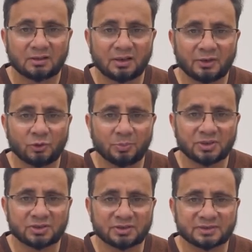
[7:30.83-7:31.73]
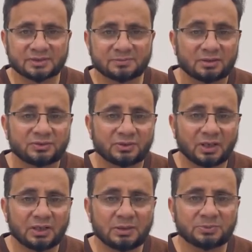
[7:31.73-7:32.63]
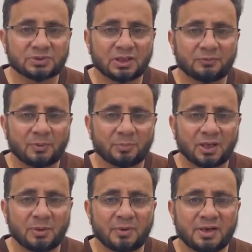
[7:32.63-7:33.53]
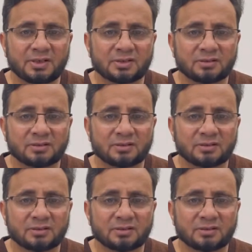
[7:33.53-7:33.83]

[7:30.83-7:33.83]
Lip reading: occupations, types of employment,